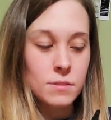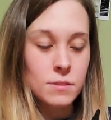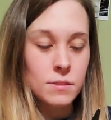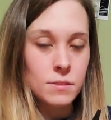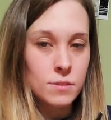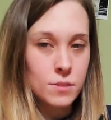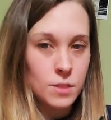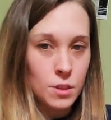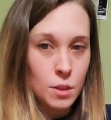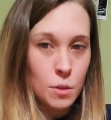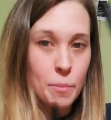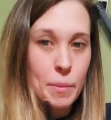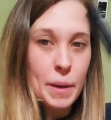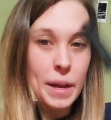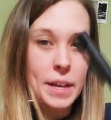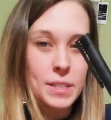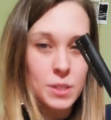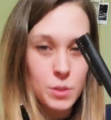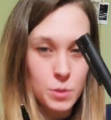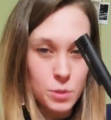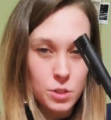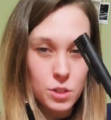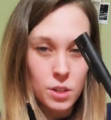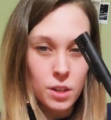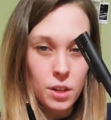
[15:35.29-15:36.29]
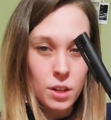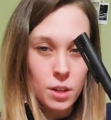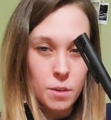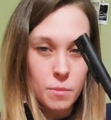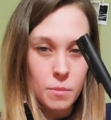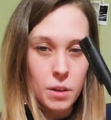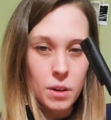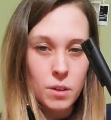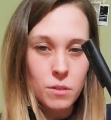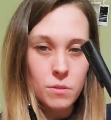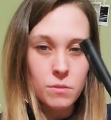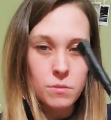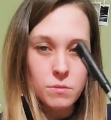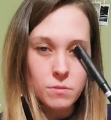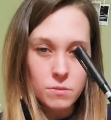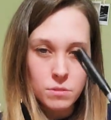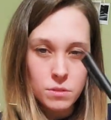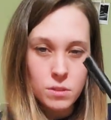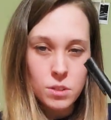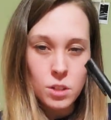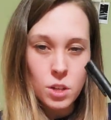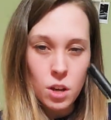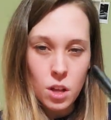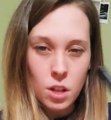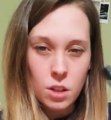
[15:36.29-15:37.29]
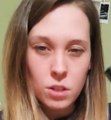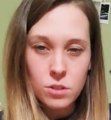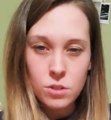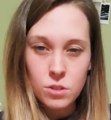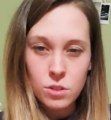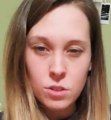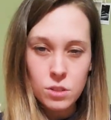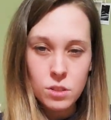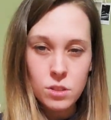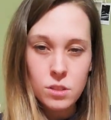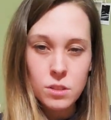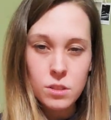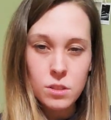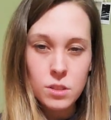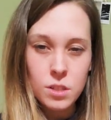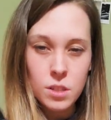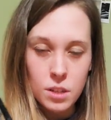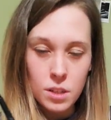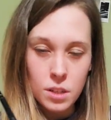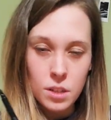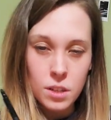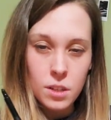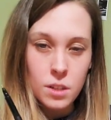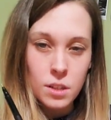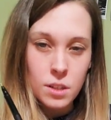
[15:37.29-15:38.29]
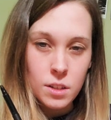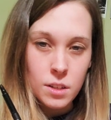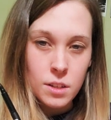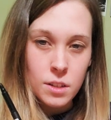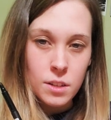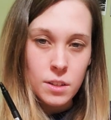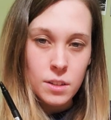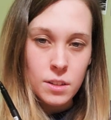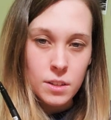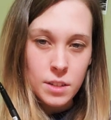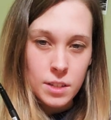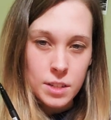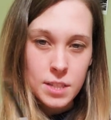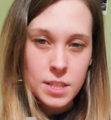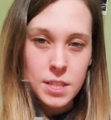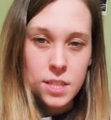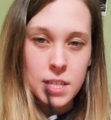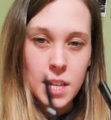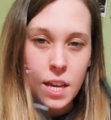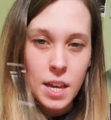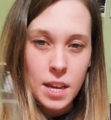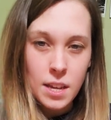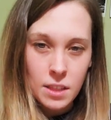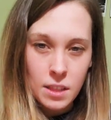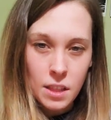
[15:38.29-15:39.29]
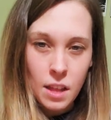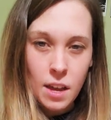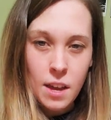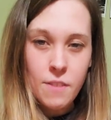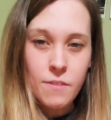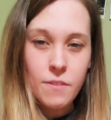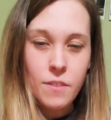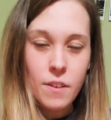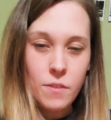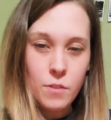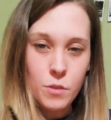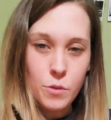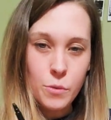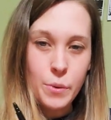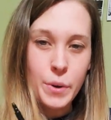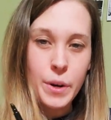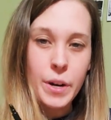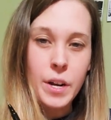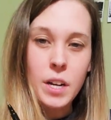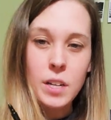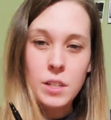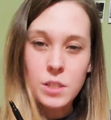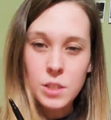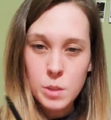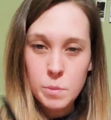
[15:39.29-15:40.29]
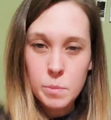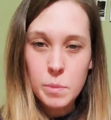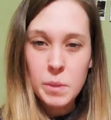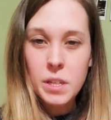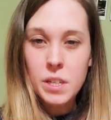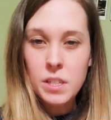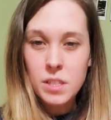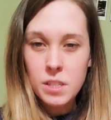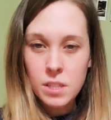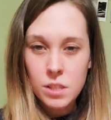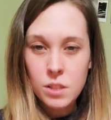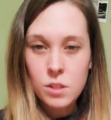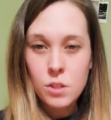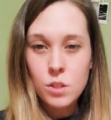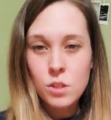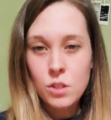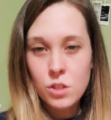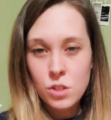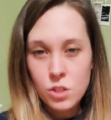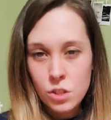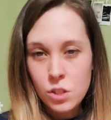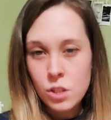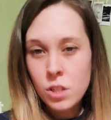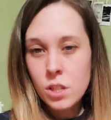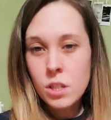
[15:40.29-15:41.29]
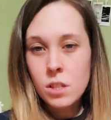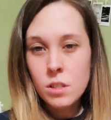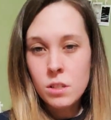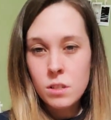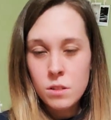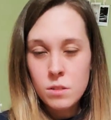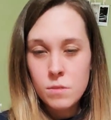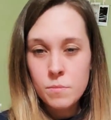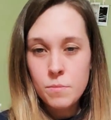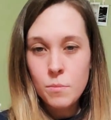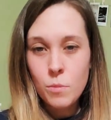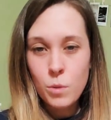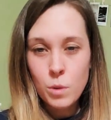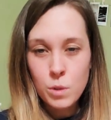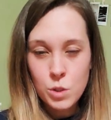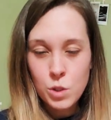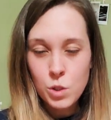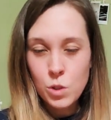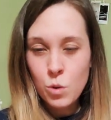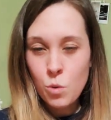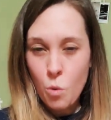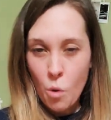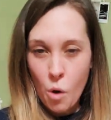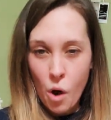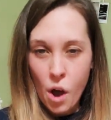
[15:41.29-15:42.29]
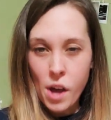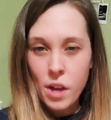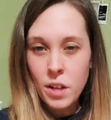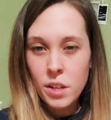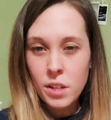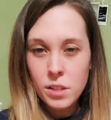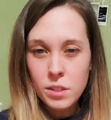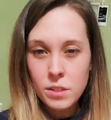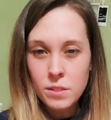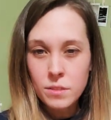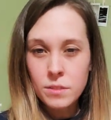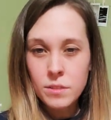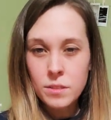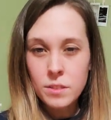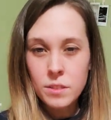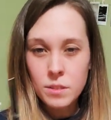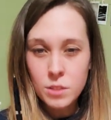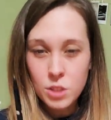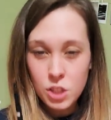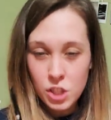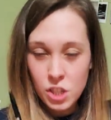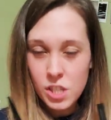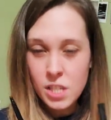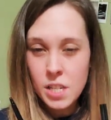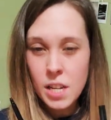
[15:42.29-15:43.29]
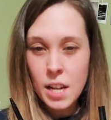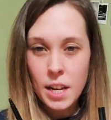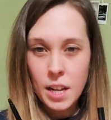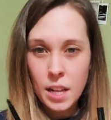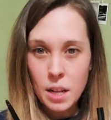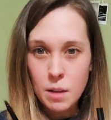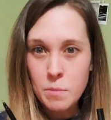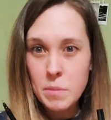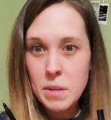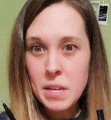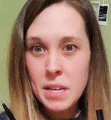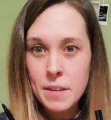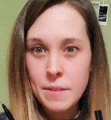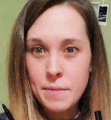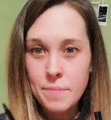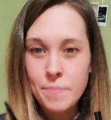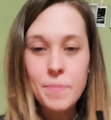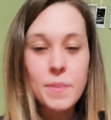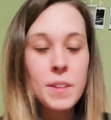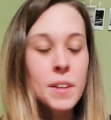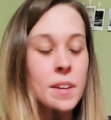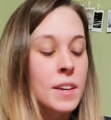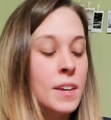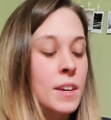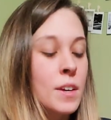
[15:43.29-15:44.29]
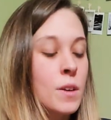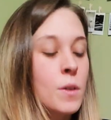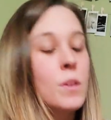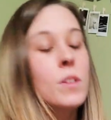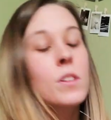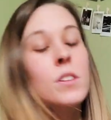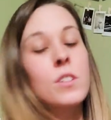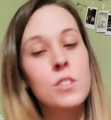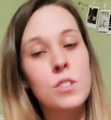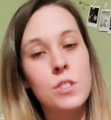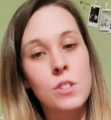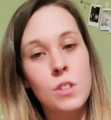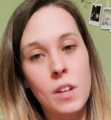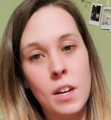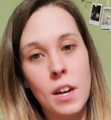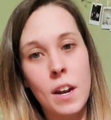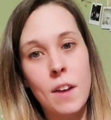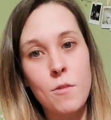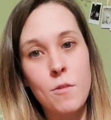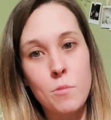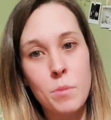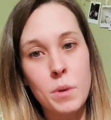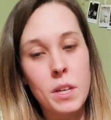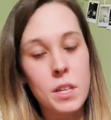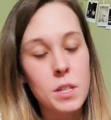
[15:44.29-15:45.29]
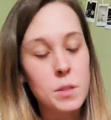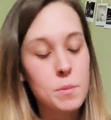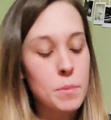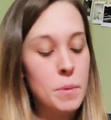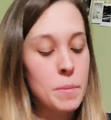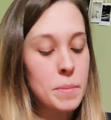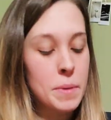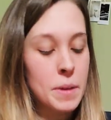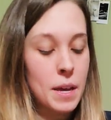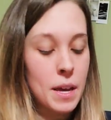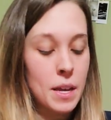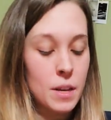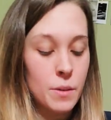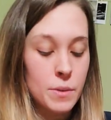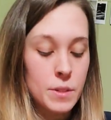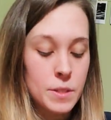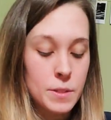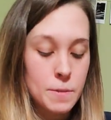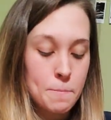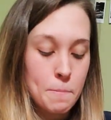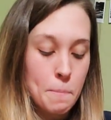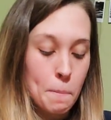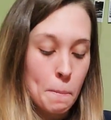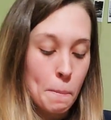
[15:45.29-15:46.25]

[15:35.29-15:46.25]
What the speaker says: For the pens we're talking about. The colors can stay in life everywhere else because it looks good once in a while, just not on me. It looks good on everybody else but me. Anyways.